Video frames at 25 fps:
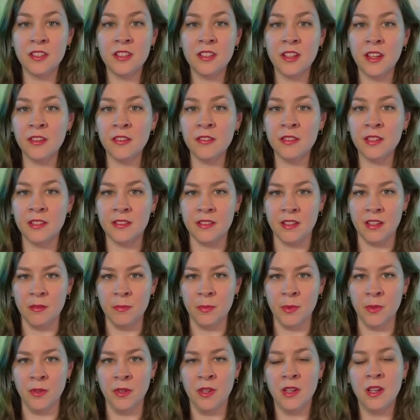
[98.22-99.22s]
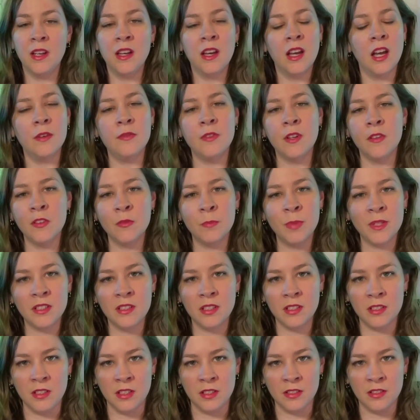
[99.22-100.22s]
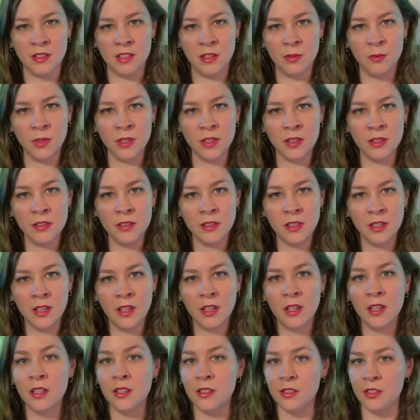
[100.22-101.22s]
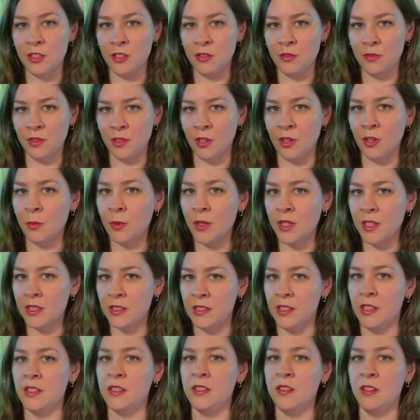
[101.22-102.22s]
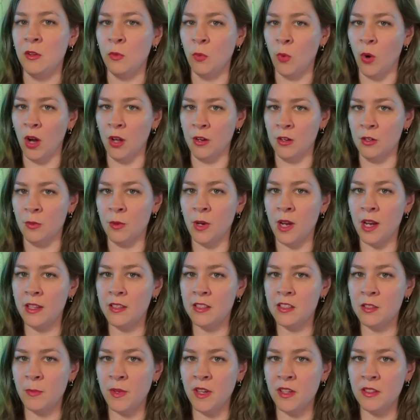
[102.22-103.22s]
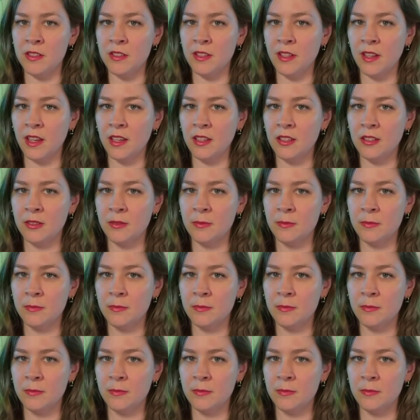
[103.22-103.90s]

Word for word: another example. Have you ever been to Disney World? Do you know what a Disney water ride smells like?